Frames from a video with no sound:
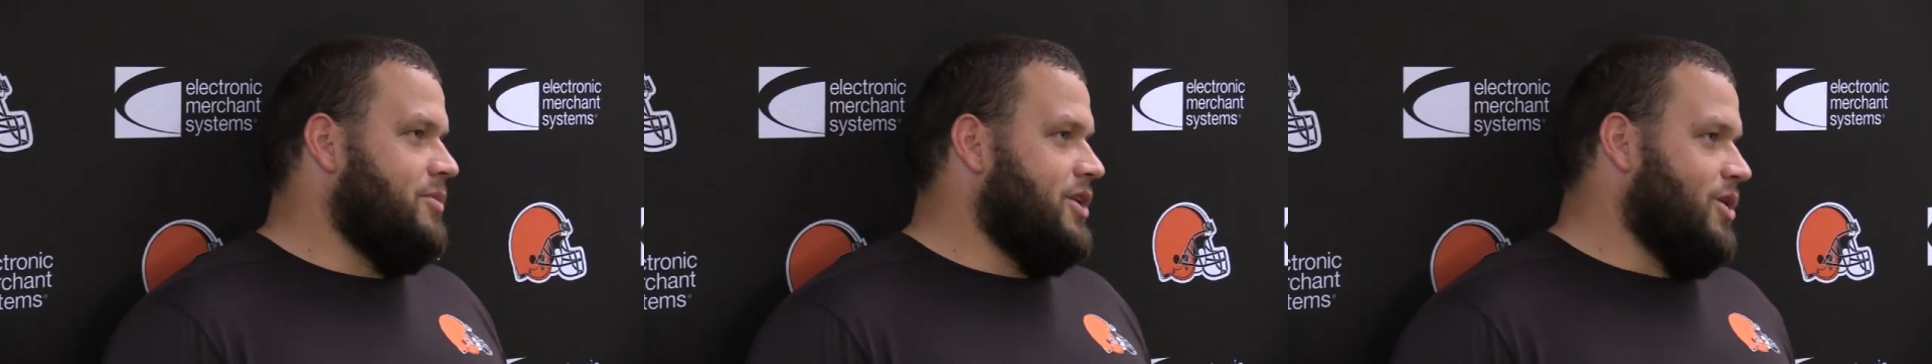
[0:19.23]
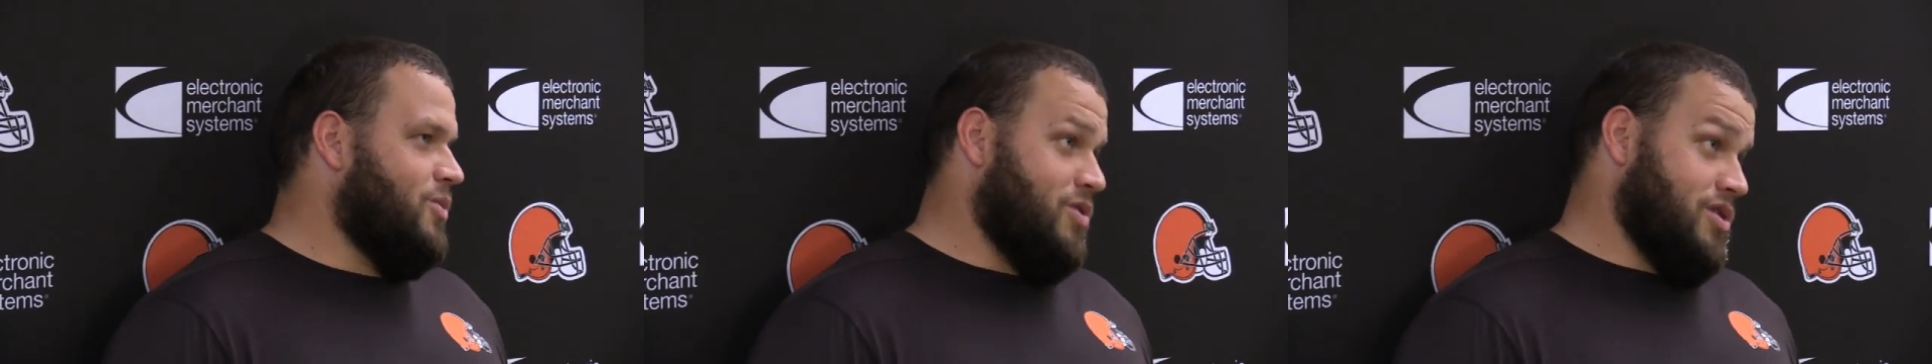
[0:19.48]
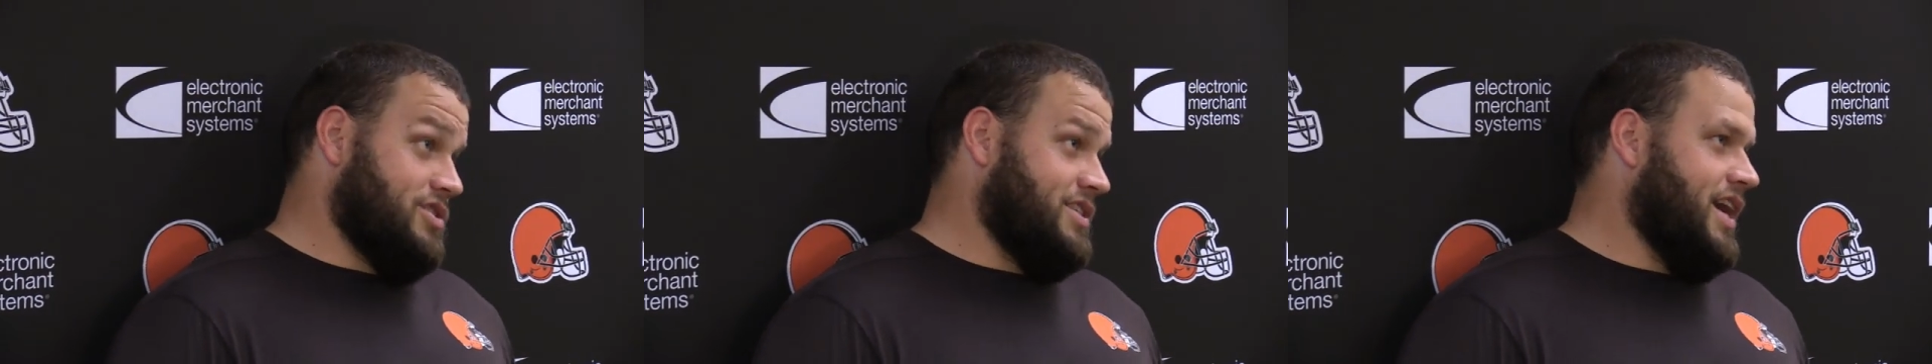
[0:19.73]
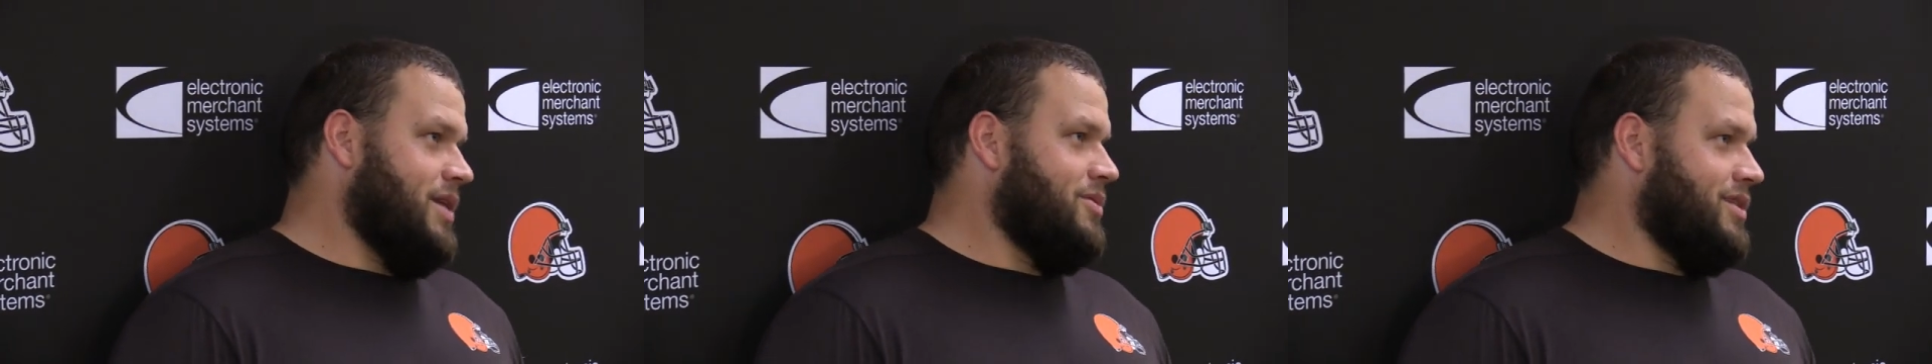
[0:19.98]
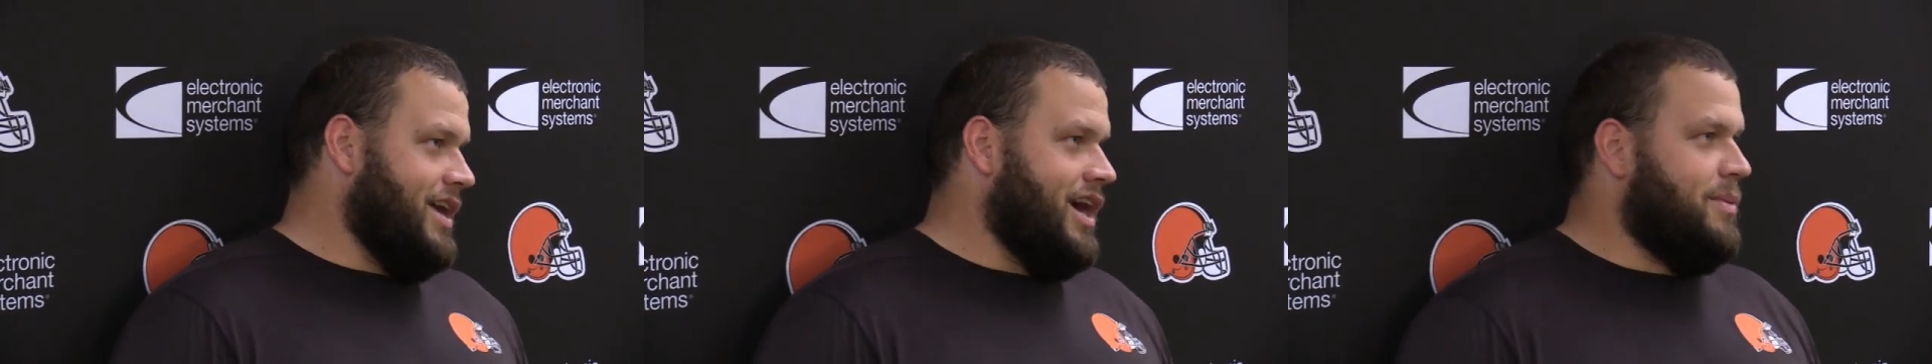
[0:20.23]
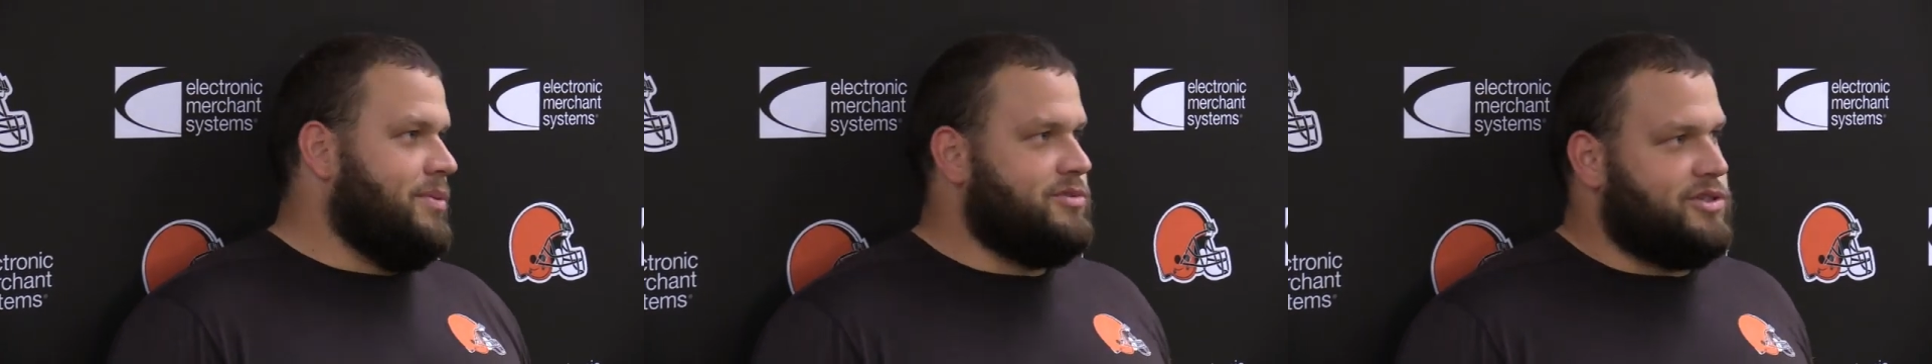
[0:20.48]
And we know words can't really
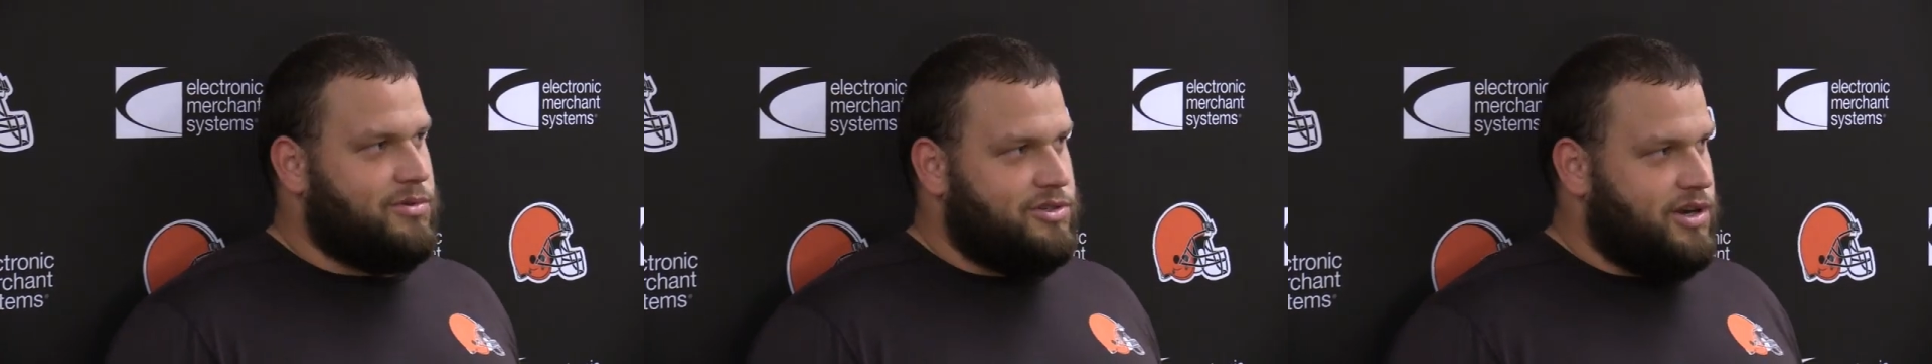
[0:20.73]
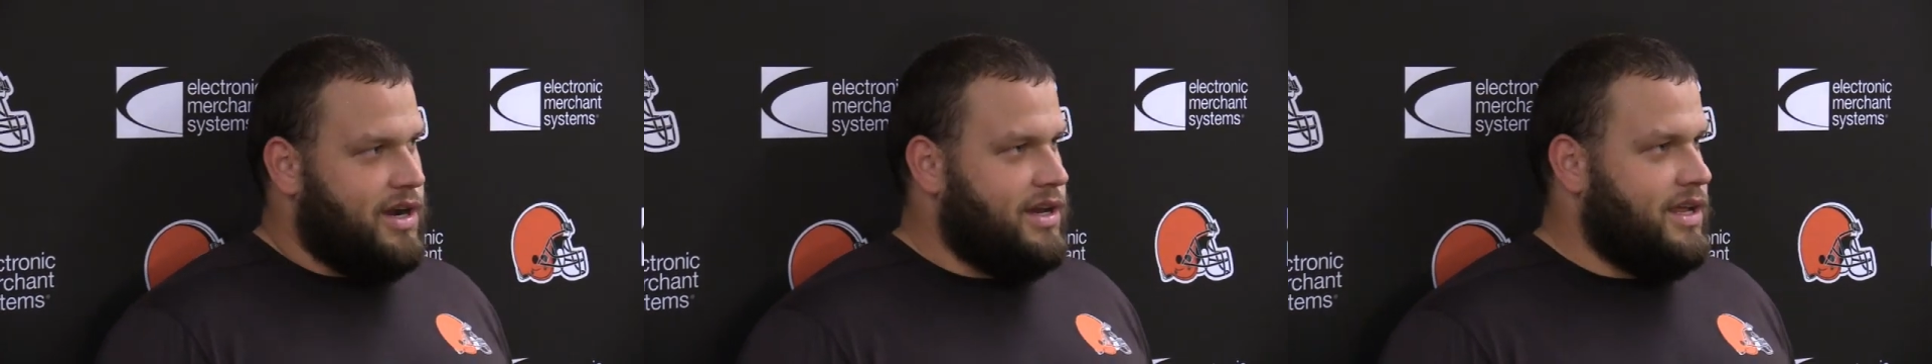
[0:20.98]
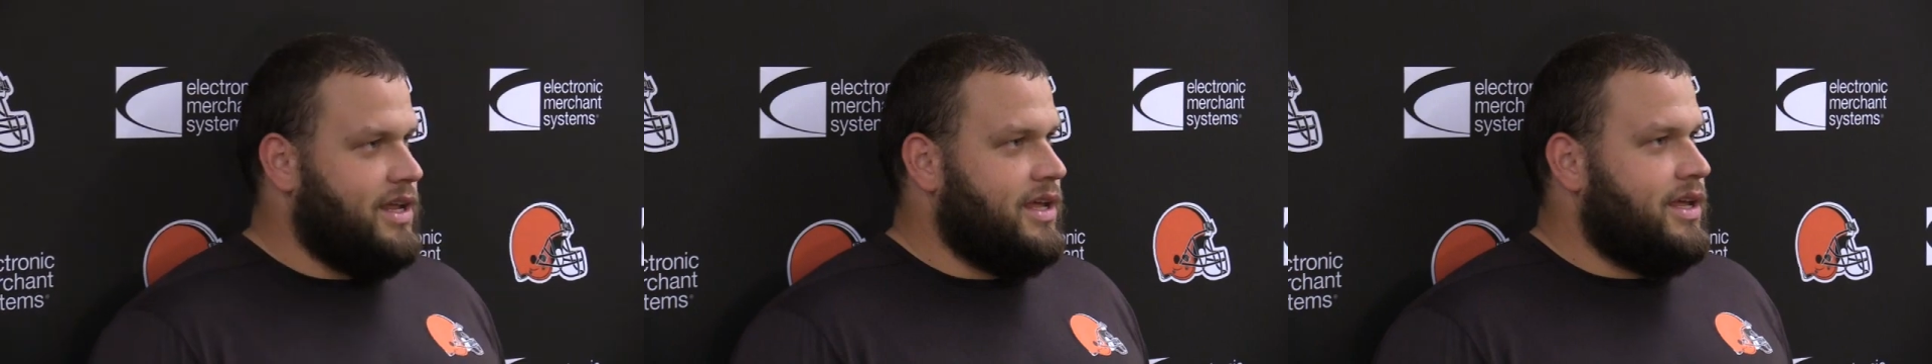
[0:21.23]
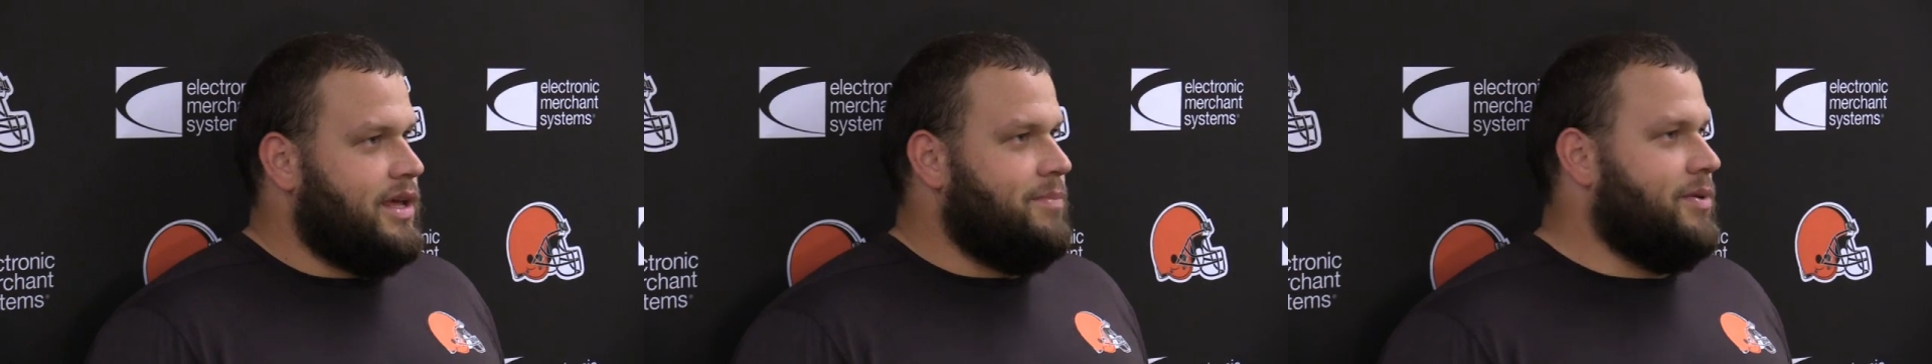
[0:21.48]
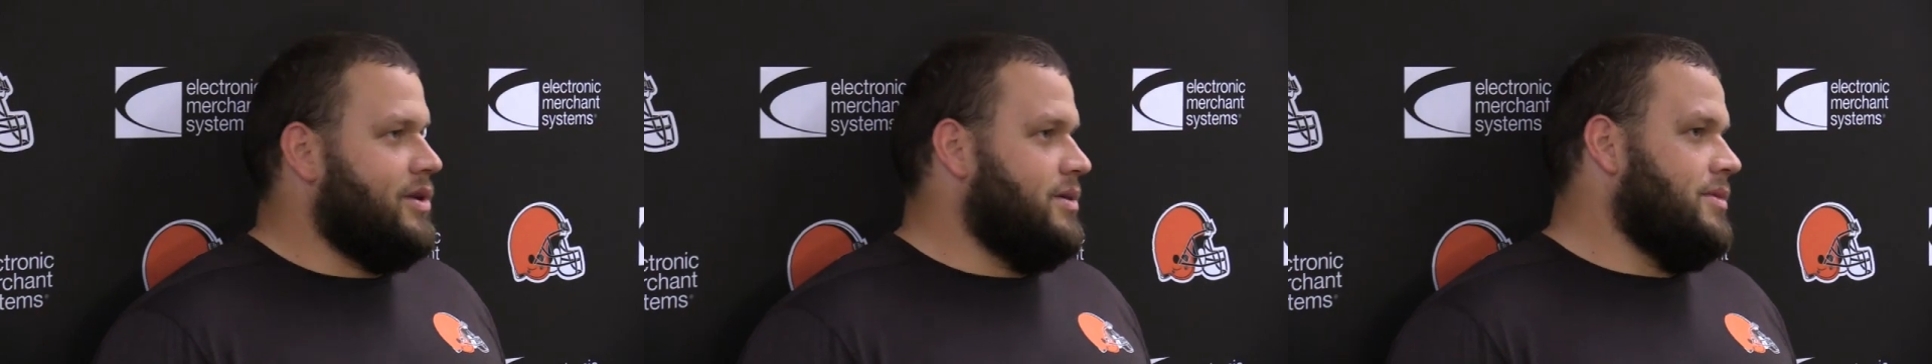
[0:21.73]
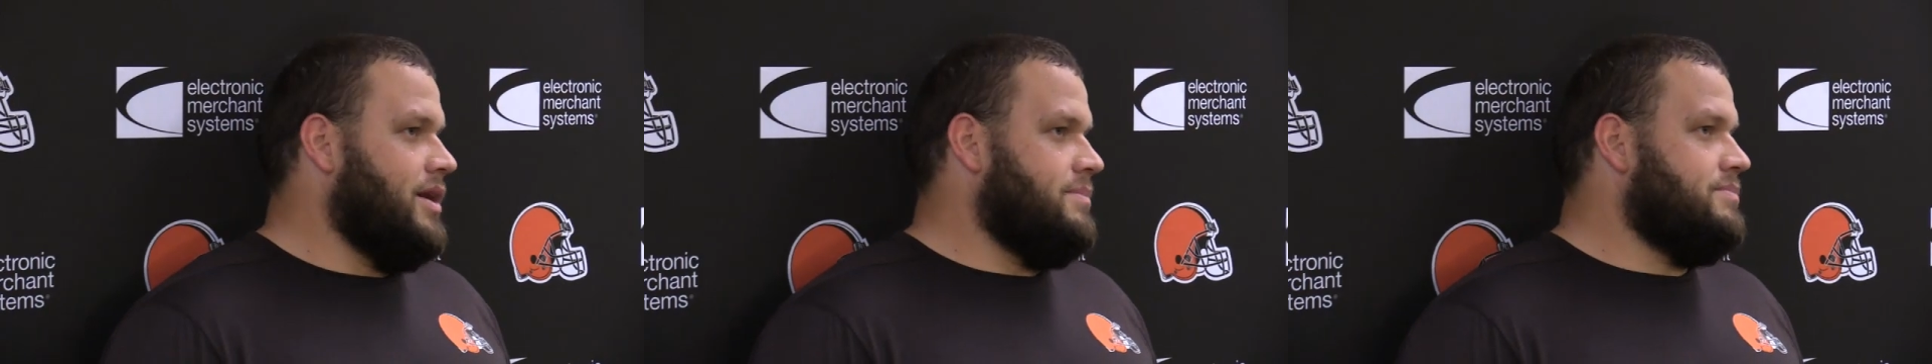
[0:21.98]
help him, so we're trying to build
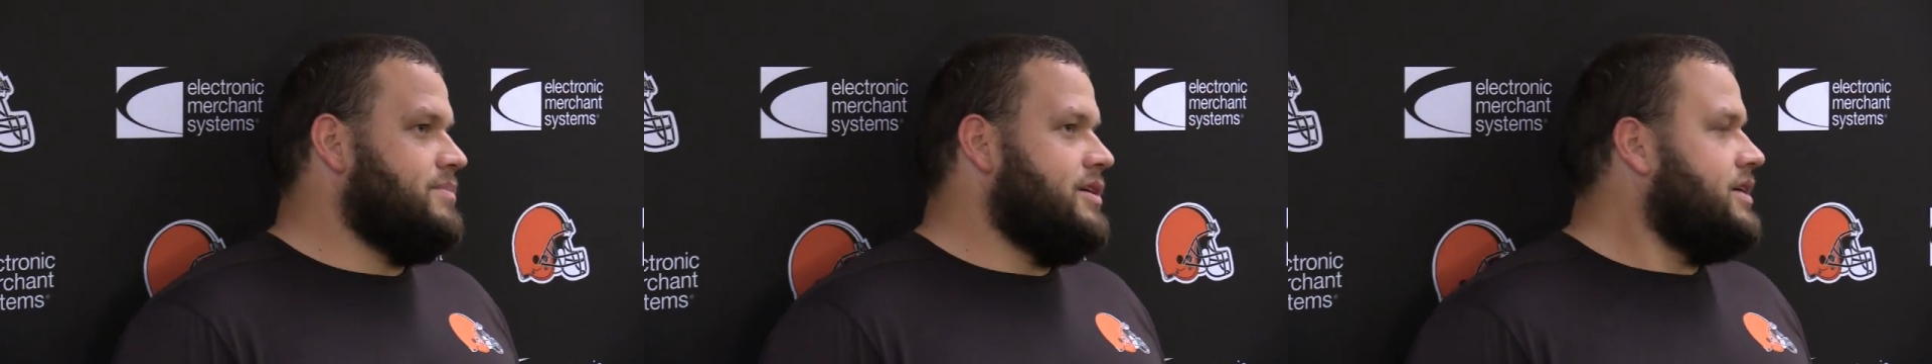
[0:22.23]
him up